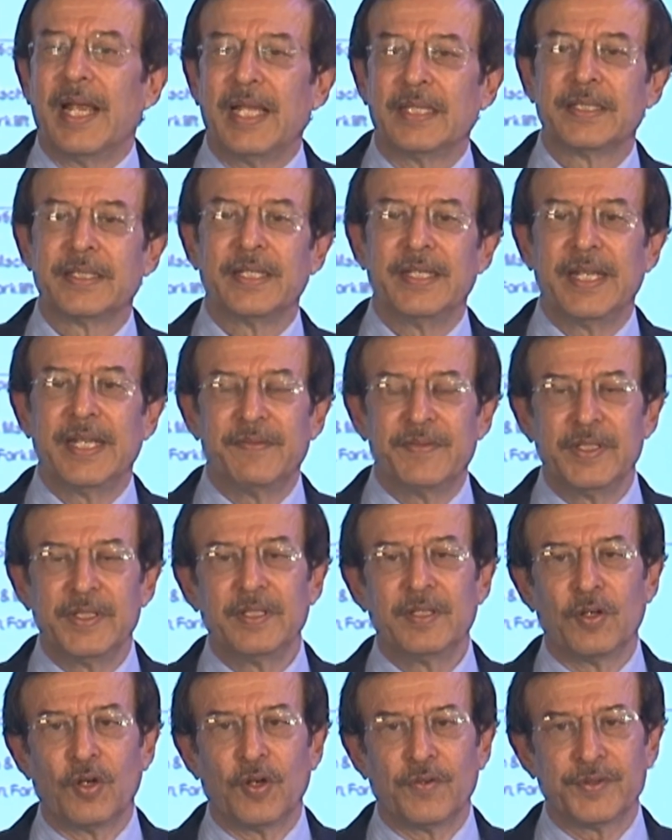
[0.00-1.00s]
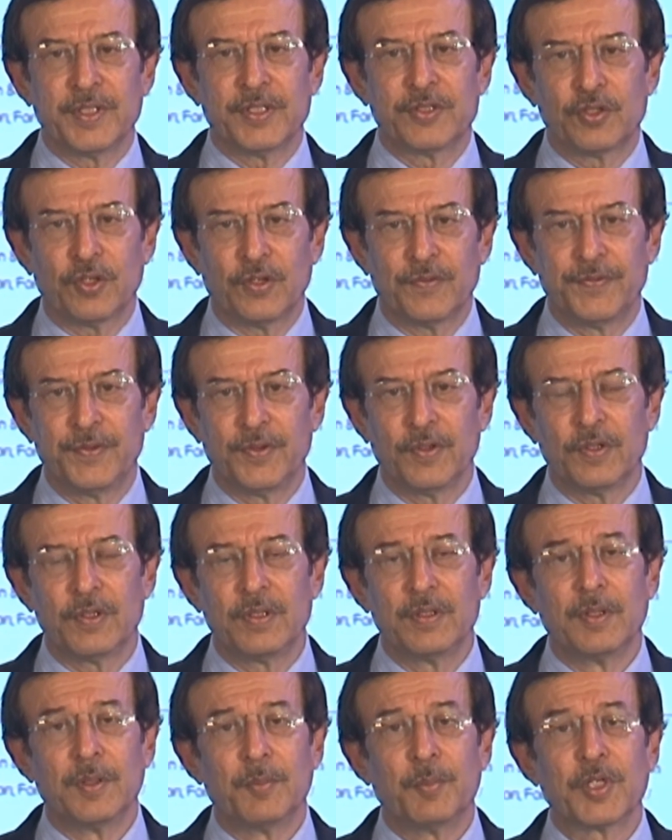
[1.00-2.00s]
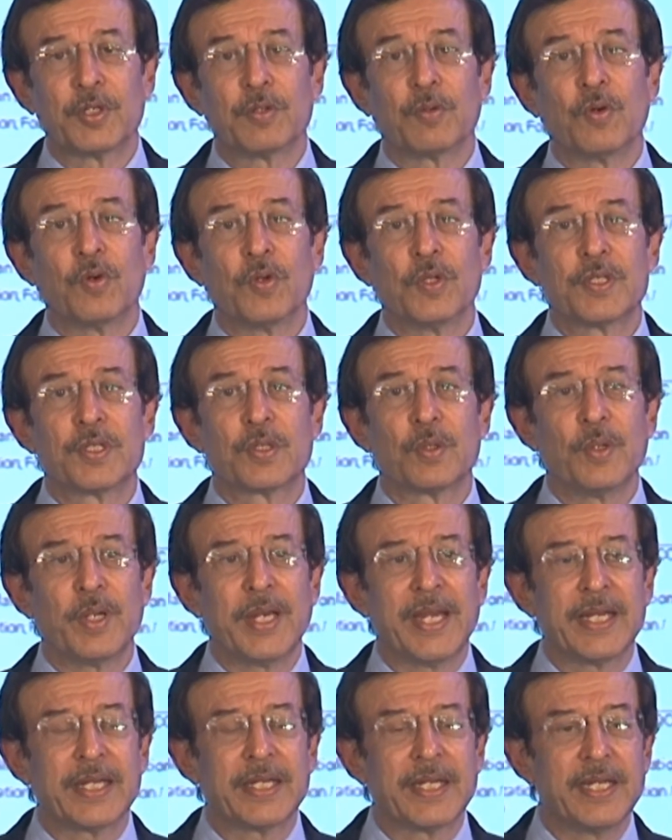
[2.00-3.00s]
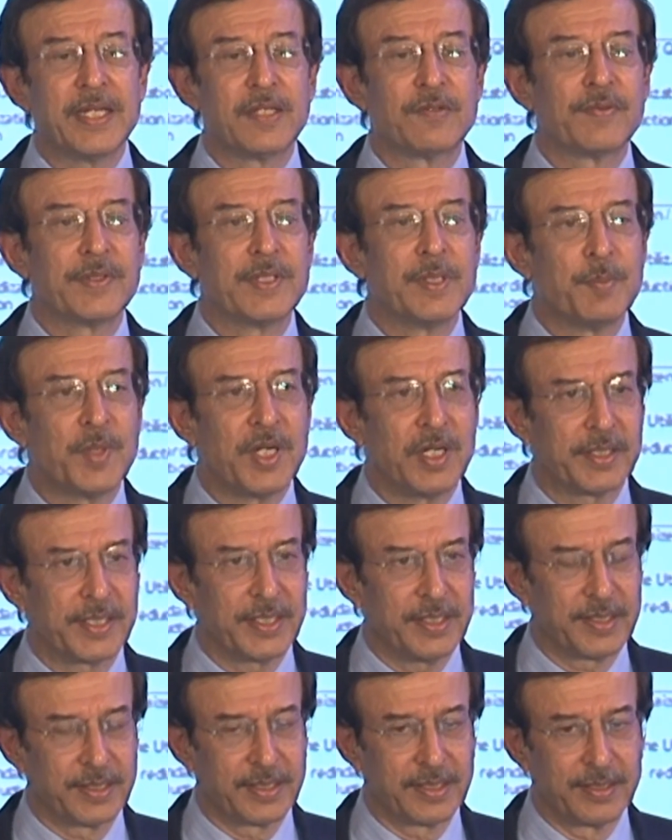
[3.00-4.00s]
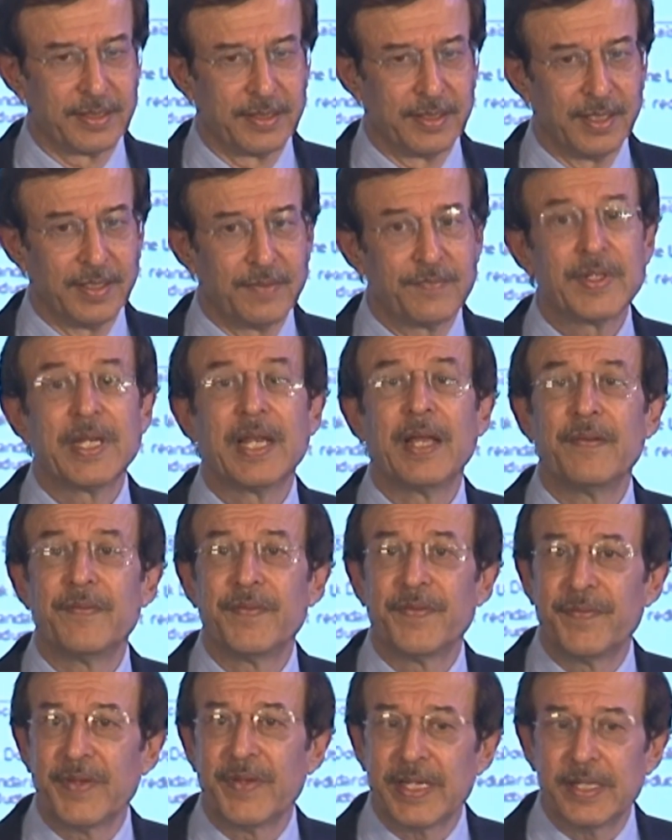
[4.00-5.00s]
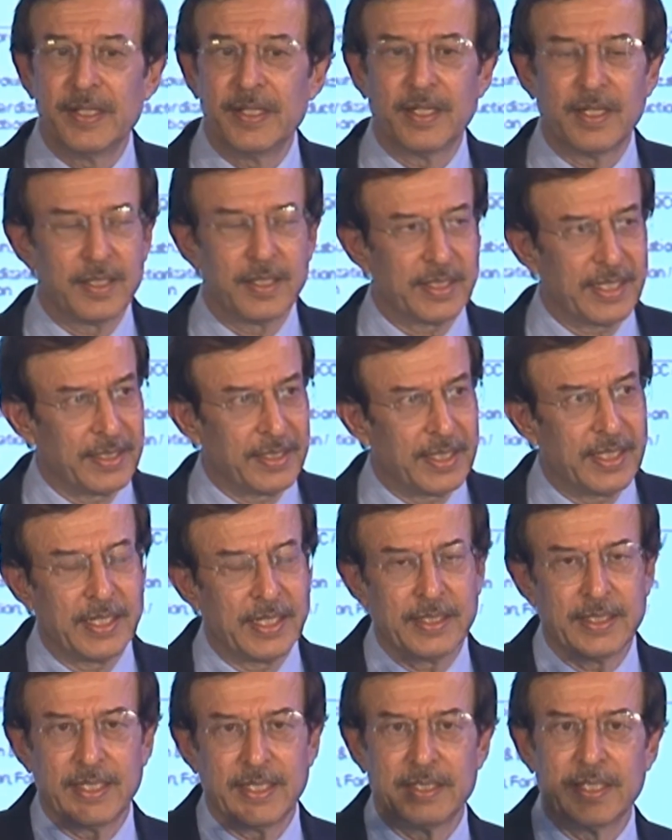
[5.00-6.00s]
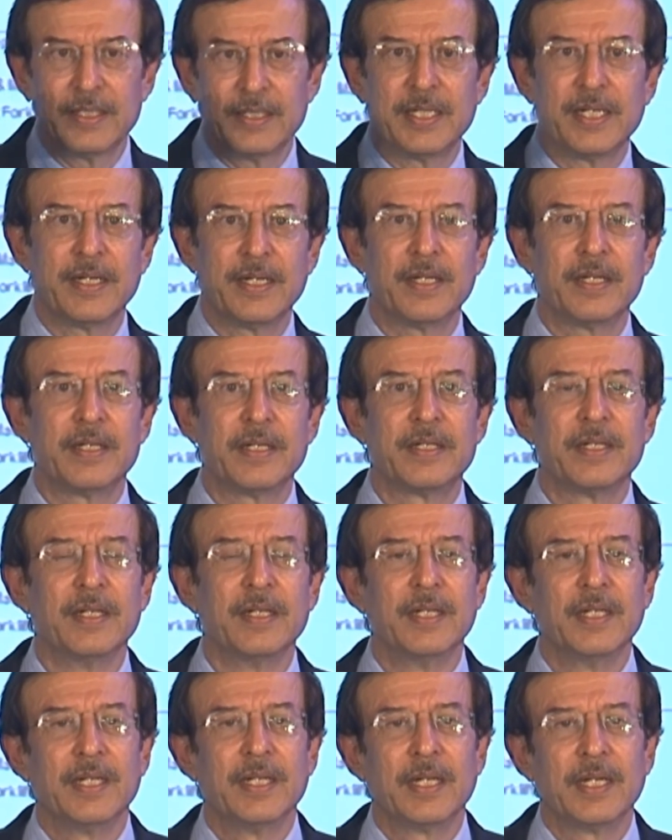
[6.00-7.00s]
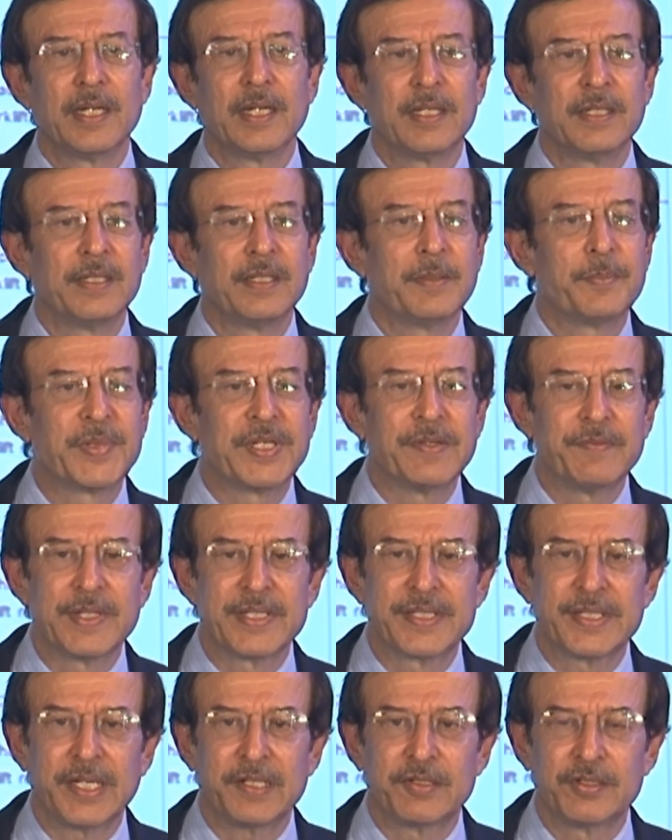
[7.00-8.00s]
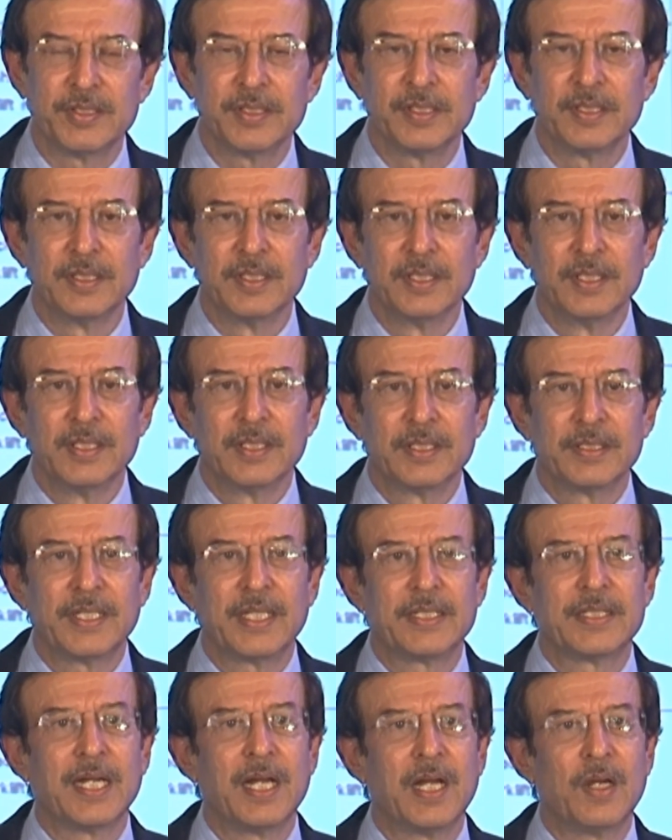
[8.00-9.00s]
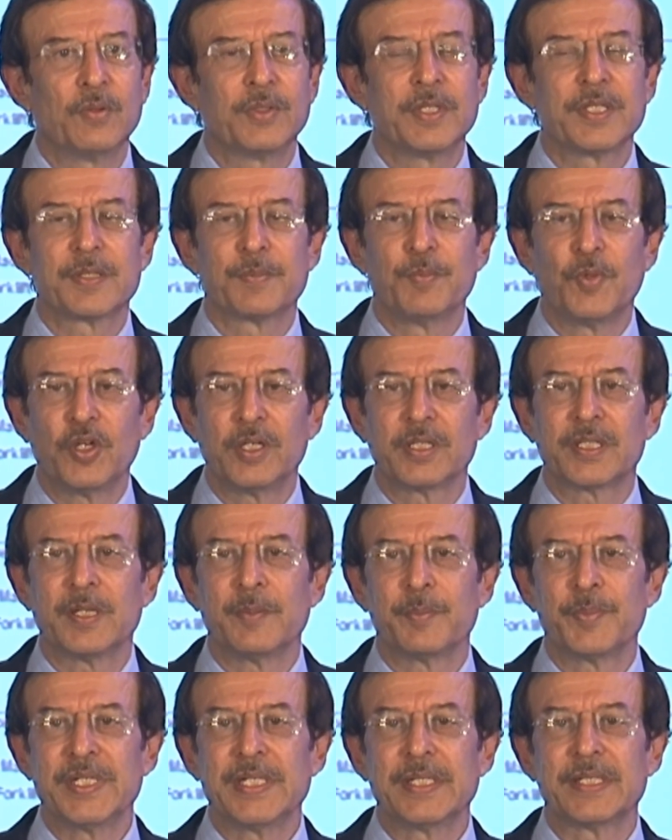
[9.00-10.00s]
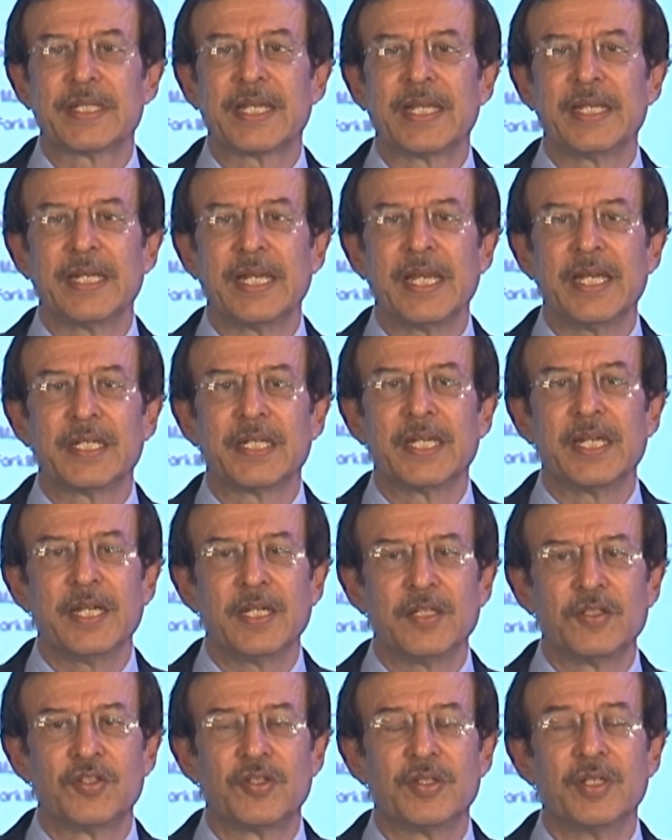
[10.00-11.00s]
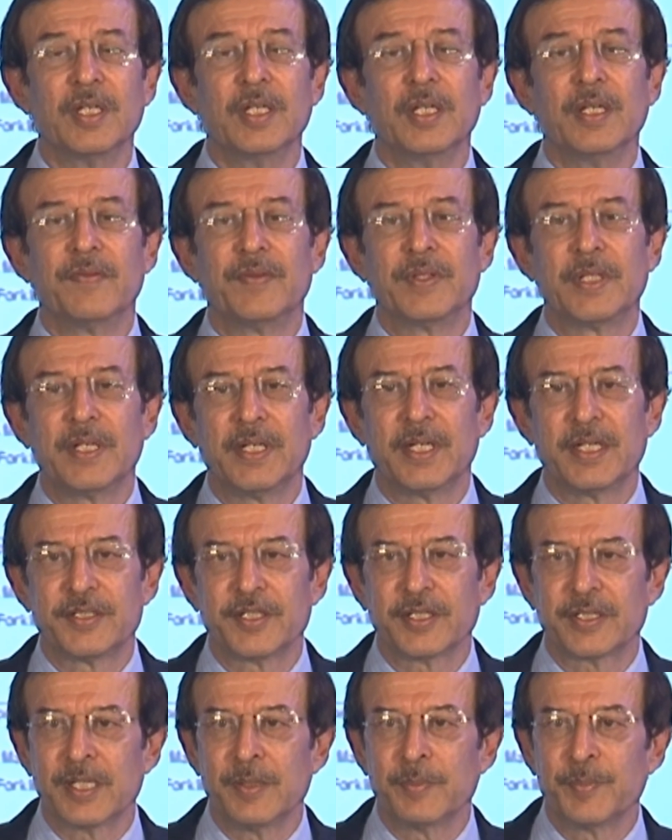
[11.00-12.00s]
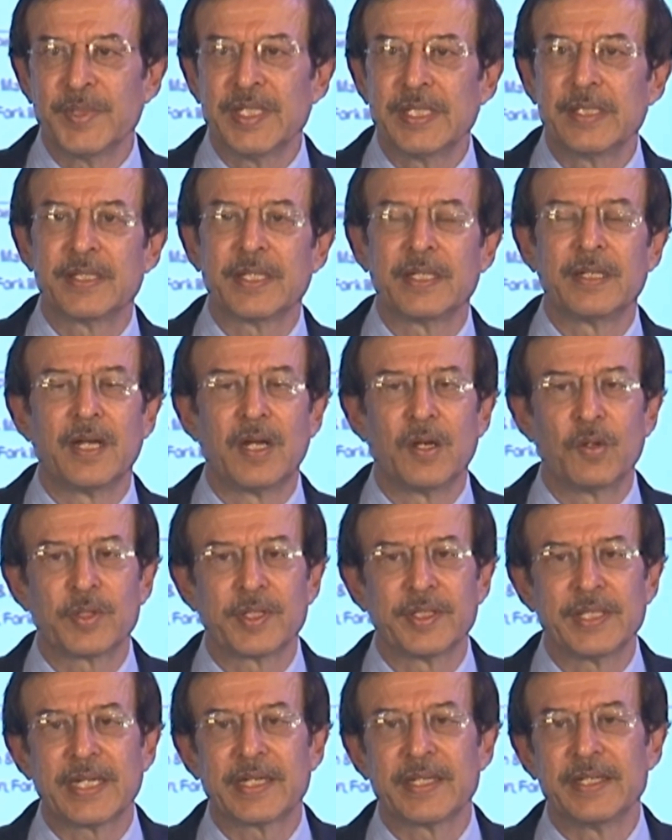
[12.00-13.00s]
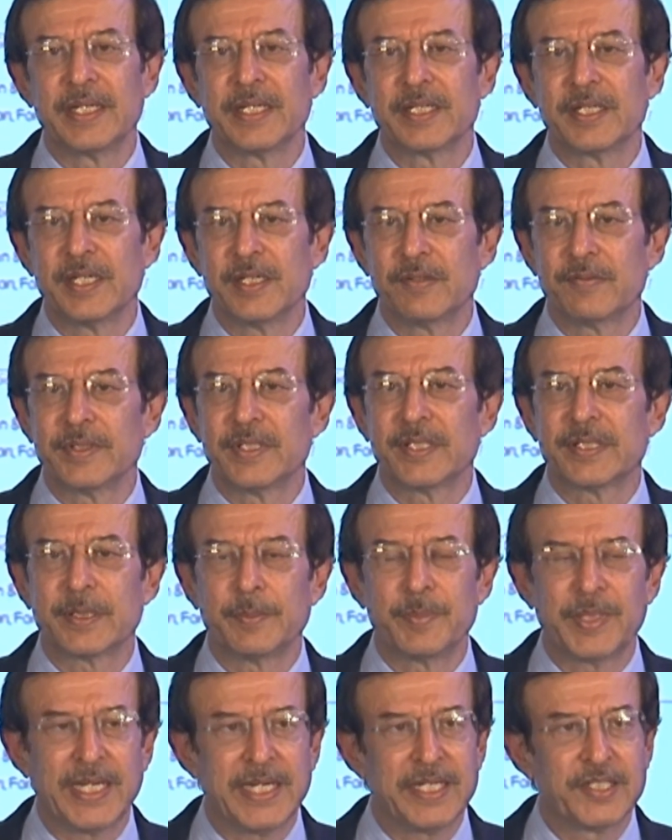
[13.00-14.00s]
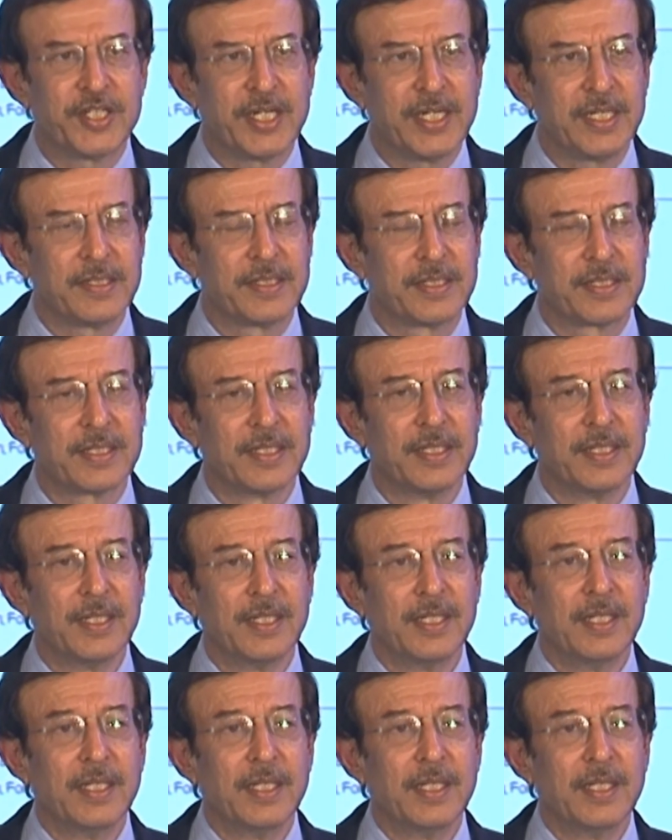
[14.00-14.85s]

at the level of the shop floor, but also engage with the markets. We have very large, and I did hear in the previous session that how the small companies can engage with the larger companies and how they can engage with the supply chains.